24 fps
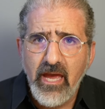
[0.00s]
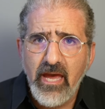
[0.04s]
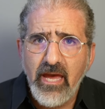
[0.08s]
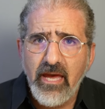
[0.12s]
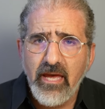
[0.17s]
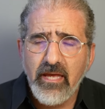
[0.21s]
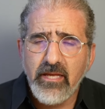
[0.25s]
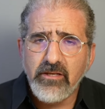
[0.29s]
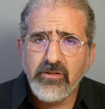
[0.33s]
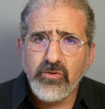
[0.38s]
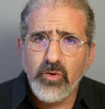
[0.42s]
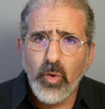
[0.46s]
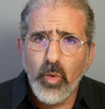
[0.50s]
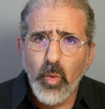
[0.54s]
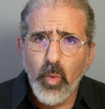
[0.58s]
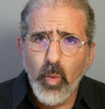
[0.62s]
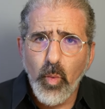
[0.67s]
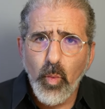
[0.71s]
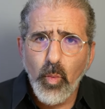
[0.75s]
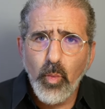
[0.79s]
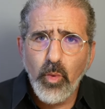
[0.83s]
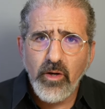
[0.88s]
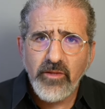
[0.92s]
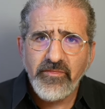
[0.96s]
And
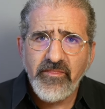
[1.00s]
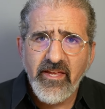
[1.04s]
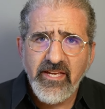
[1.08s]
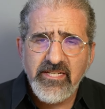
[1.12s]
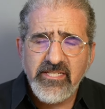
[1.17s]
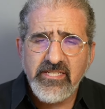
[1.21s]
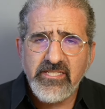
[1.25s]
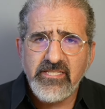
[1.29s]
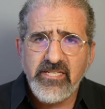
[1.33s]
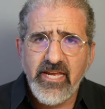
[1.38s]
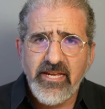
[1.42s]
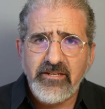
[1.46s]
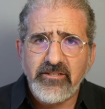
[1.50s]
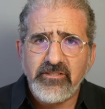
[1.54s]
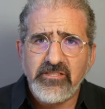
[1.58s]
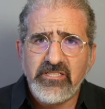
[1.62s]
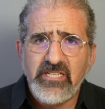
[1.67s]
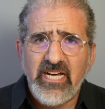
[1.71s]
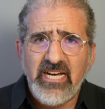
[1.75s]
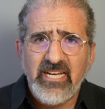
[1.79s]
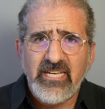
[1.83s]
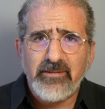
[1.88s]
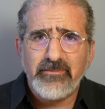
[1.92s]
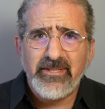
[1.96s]
what that sales
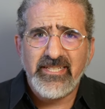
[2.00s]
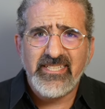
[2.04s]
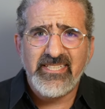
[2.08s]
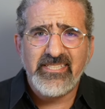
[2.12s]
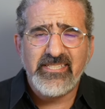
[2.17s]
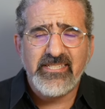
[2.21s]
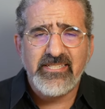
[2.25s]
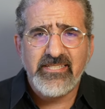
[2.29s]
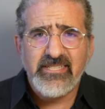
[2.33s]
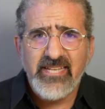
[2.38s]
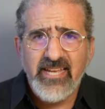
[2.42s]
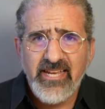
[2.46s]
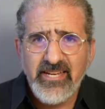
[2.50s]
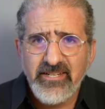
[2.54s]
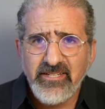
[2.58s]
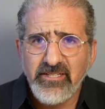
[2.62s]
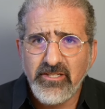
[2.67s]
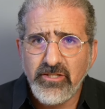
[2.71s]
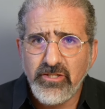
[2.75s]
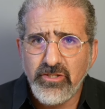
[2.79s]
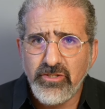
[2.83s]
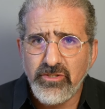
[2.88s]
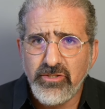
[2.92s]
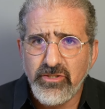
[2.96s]
document is
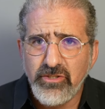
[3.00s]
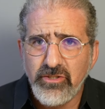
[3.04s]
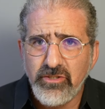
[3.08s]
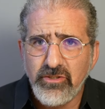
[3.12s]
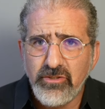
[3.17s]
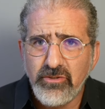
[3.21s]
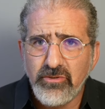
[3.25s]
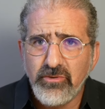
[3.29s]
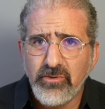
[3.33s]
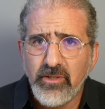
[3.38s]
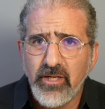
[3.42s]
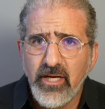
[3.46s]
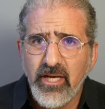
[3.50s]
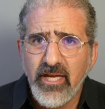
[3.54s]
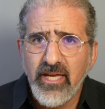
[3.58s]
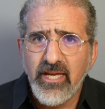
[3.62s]
intended to do,